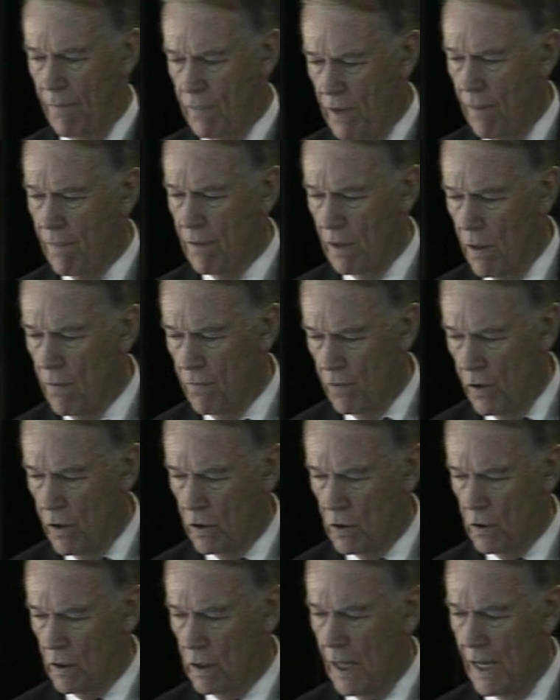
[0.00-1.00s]
given you the
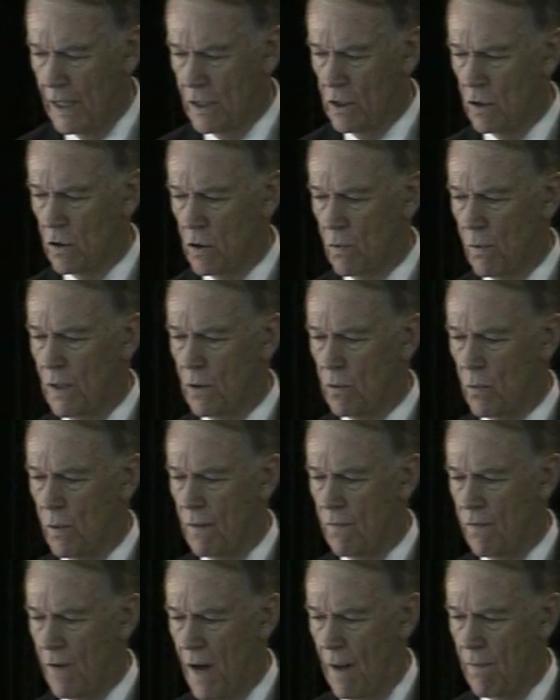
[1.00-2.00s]
verse, Colossians
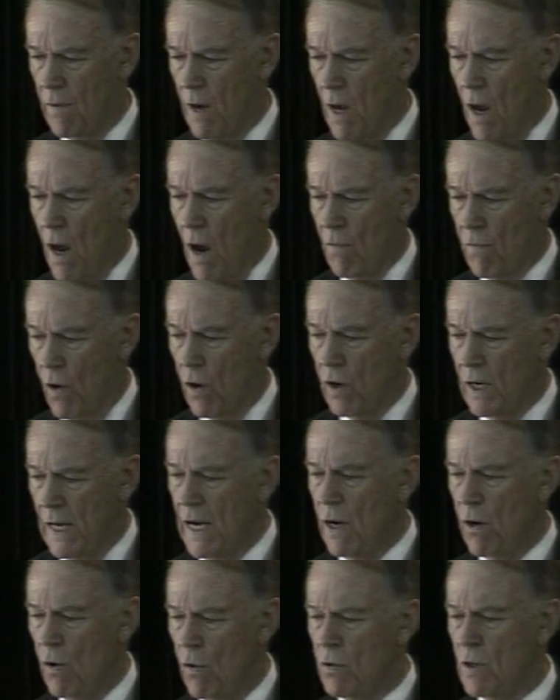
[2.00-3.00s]
3:25. For
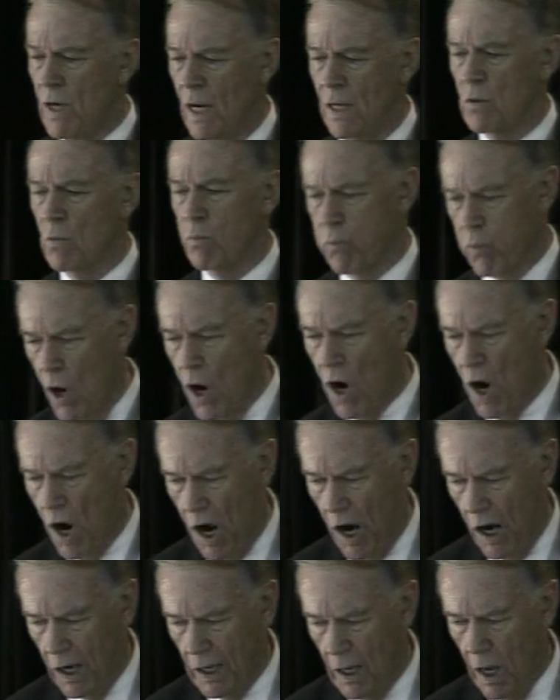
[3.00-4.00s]
he who does
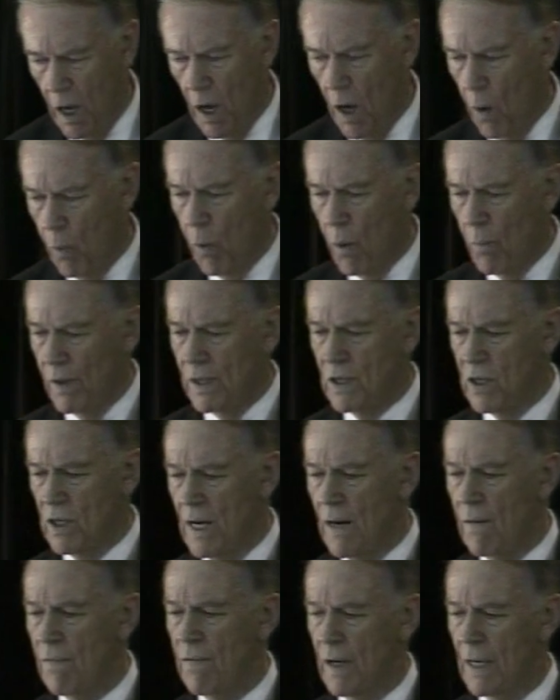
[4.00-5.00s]
wrong will receive the